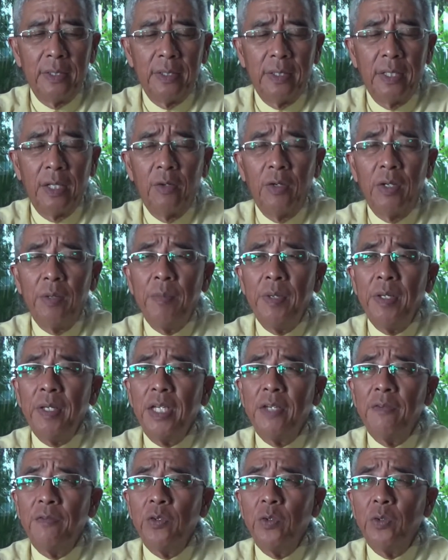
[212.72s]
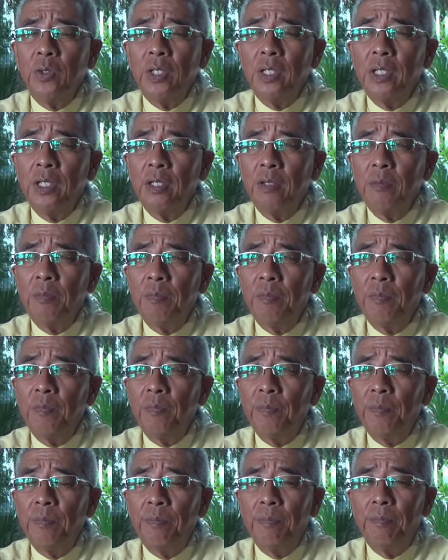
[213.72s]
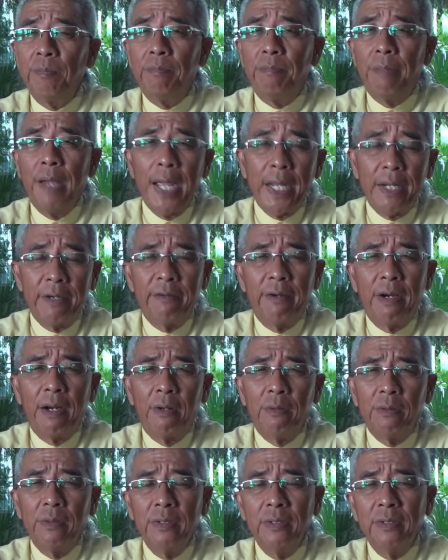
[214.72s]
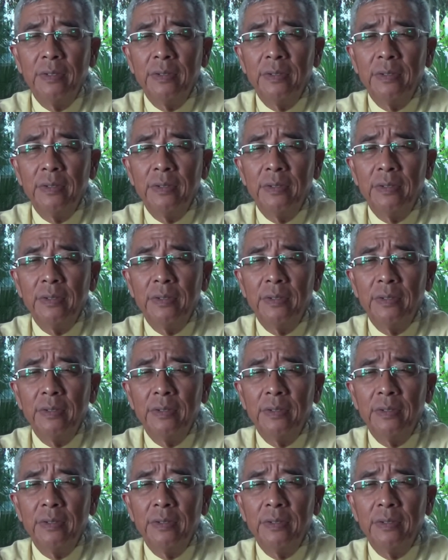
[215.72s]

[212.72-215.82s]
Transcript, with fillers: Now let me give you a little background